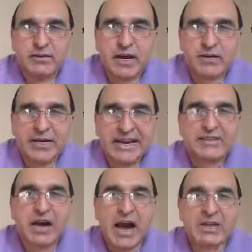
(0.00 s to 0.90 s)
collect
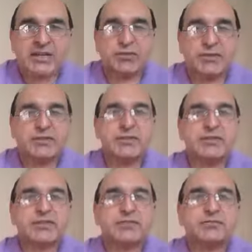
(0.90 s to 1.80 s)
all the
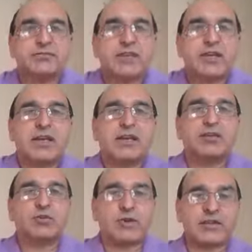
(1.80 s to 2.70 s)
questions
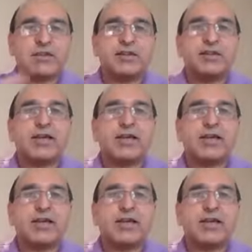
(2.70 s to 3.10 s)
together,